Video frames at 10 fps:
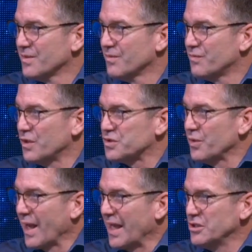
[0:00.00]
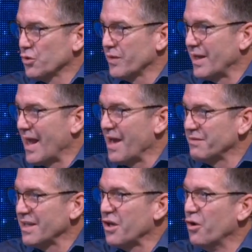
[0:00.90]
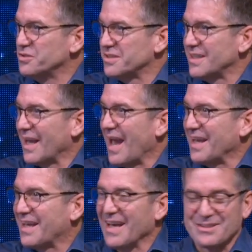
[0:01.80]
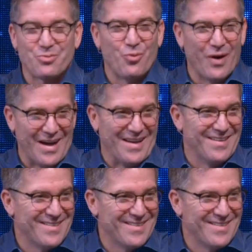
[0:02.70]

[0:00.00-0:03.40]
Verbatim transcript: First to an angel, then a heavenly host to say, Hey, guess what?